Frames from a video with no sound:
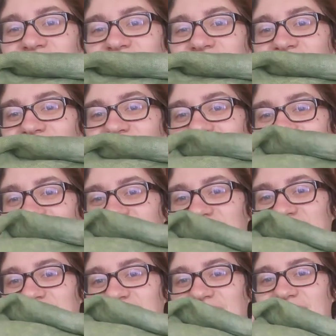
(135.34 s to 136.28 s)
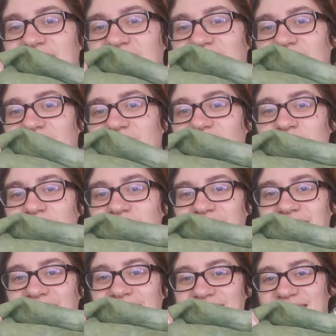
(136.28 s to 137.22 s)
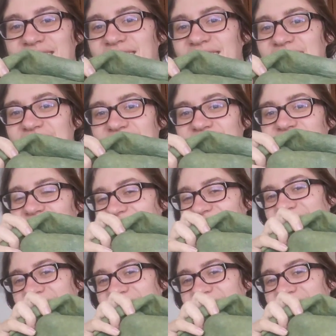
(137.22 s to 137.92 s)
Yeah, that's her arm, in case you couldn't tell.